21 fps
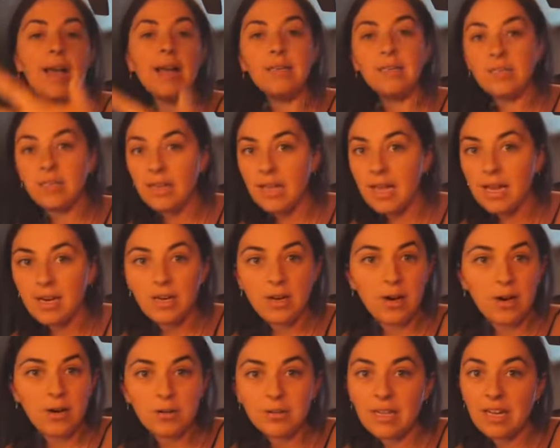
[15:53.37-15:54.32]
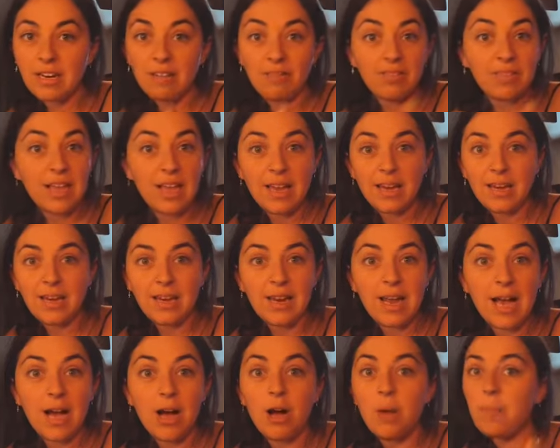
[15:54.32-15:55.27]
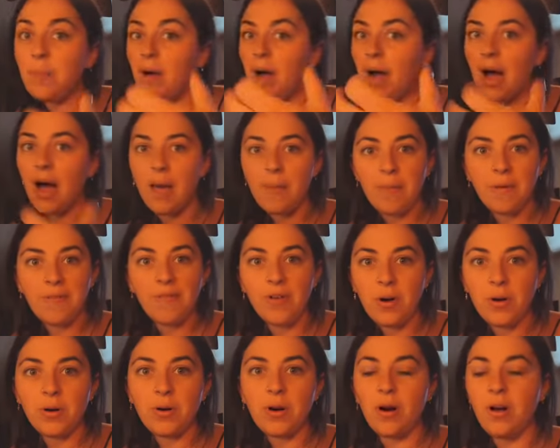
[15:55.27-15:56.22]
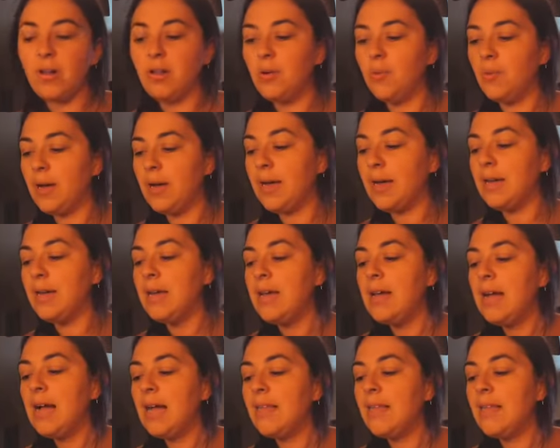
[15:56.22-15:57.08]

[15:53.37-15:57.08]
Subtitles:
and they know that if they need help, I'm a phone call away.